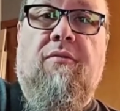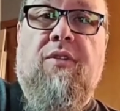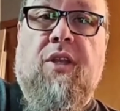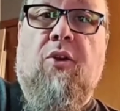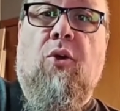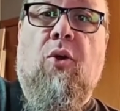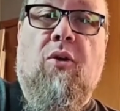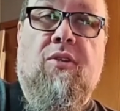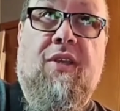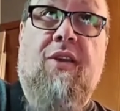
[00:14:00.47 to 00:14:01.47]
single
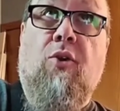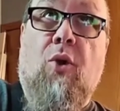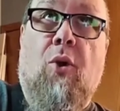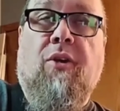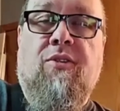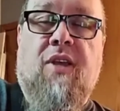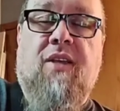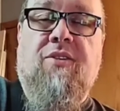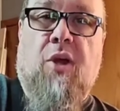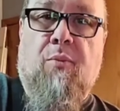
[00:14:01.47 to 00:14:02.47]
coil
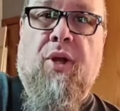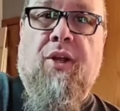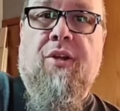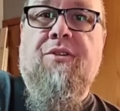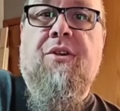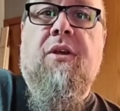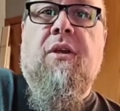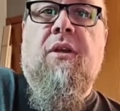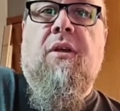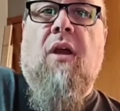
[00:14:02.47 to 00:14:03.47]
sized humbuckers,
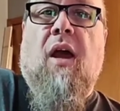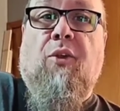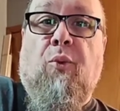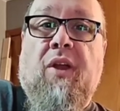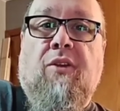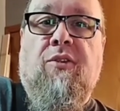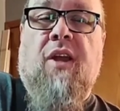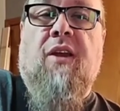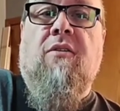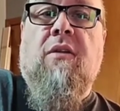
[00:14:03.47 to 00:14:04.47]
the rail
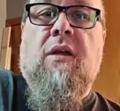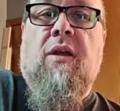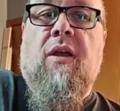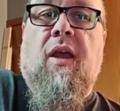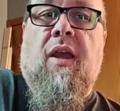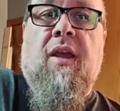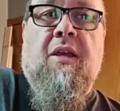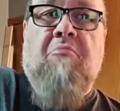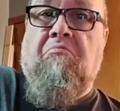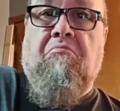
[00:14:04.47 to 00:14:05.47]
style,
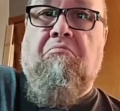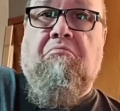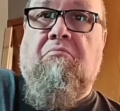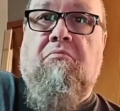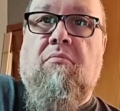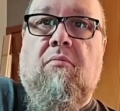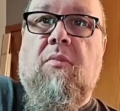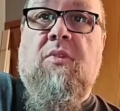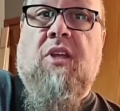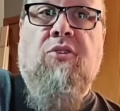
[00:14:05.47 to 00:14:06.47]
and
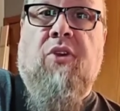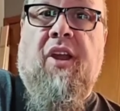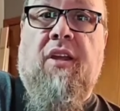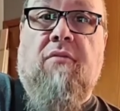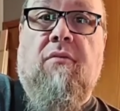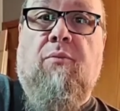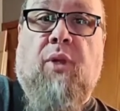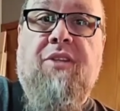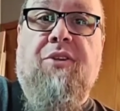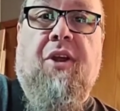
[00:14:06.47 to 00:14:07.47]
sounds great,
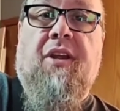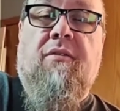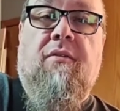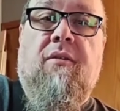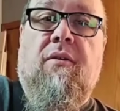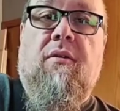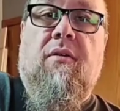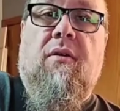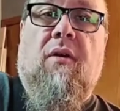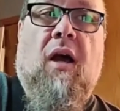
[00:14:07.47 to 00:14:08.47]
plays great.
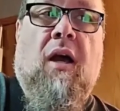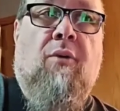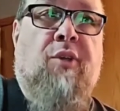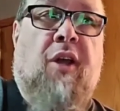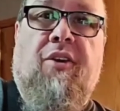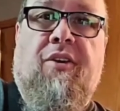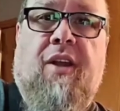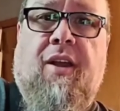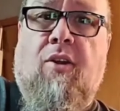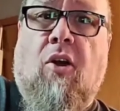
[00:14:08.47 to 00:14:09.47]
It was
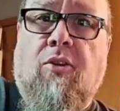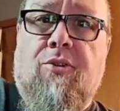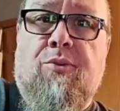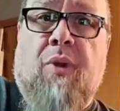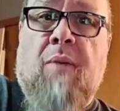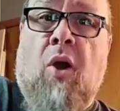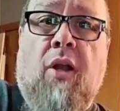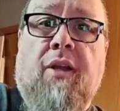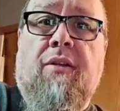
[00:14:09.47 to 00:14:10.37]
$109 when I bought it,